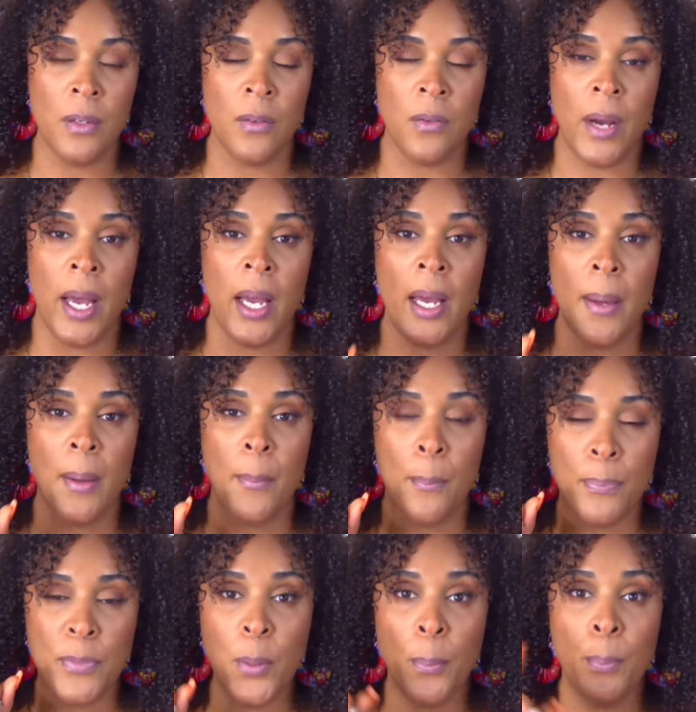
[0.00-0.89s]
Right.
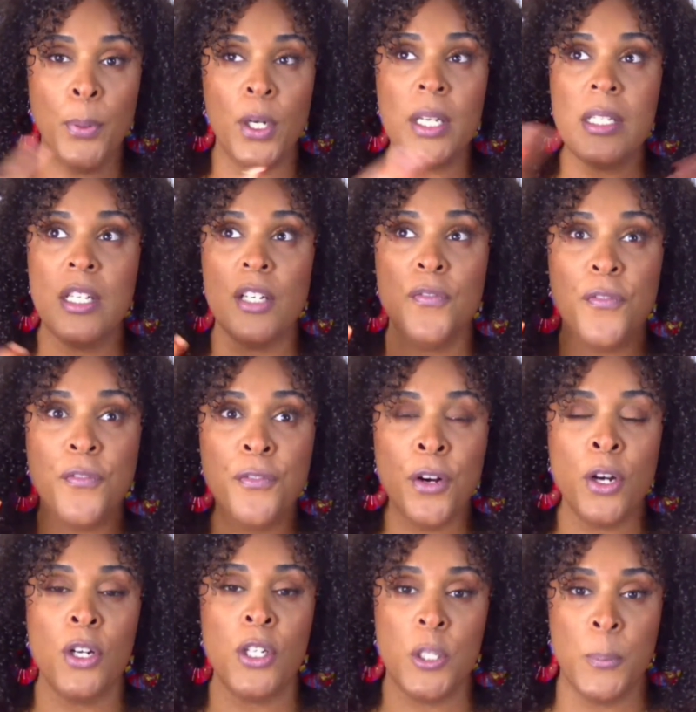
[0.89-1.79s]
The book is the
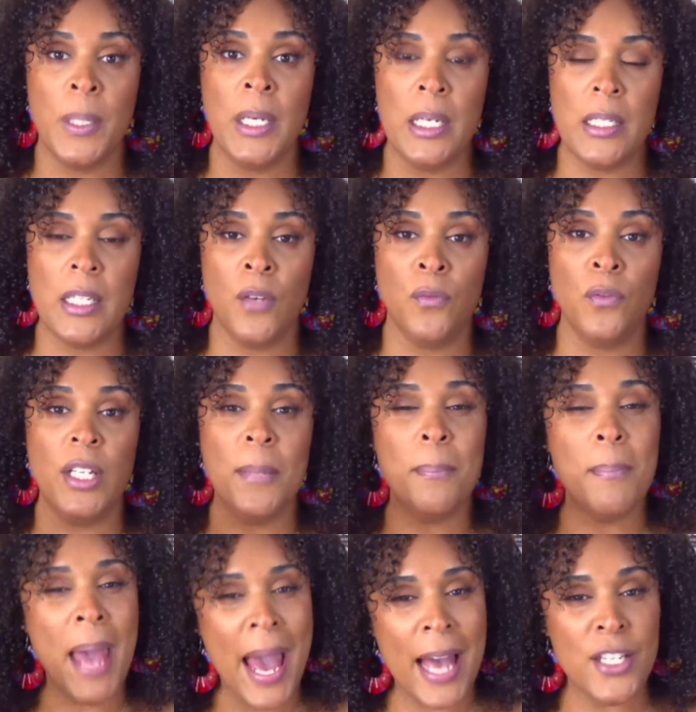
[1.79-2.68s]
first piece, and
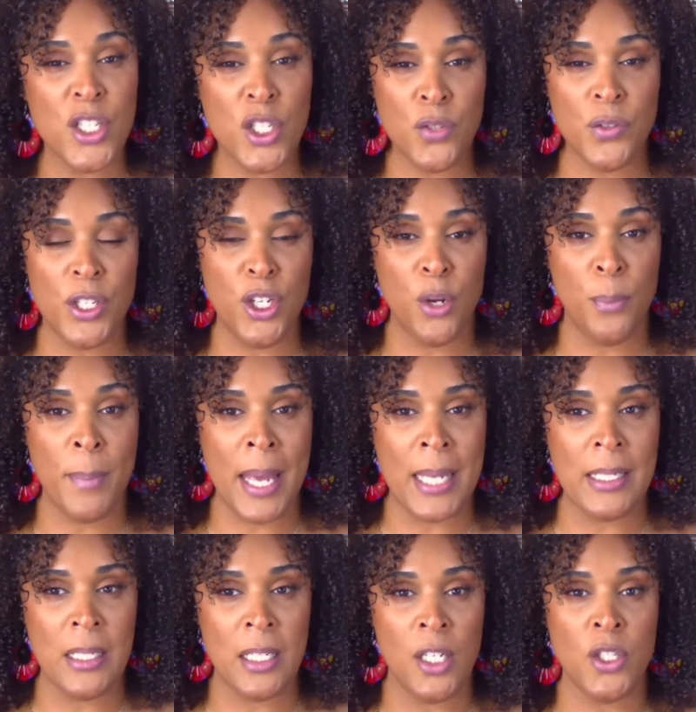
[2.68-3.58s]
really mastering your
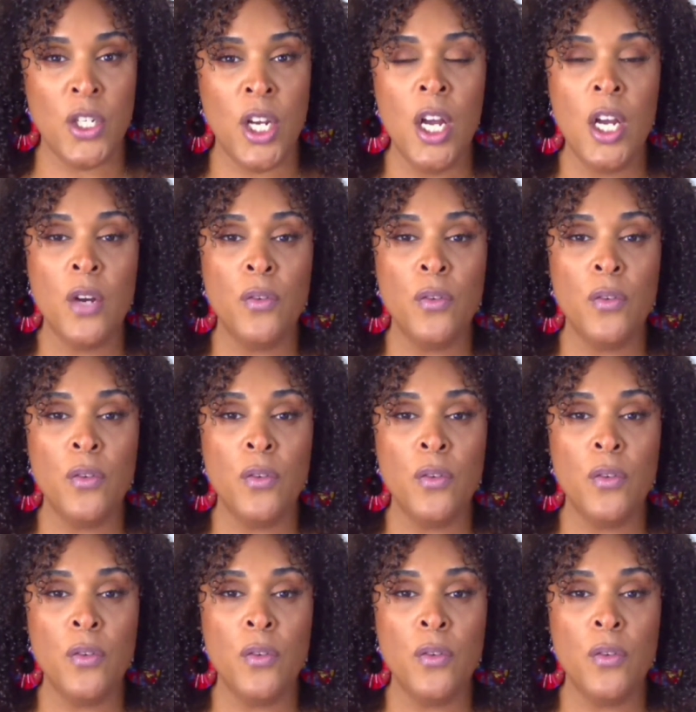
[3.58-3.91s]
message,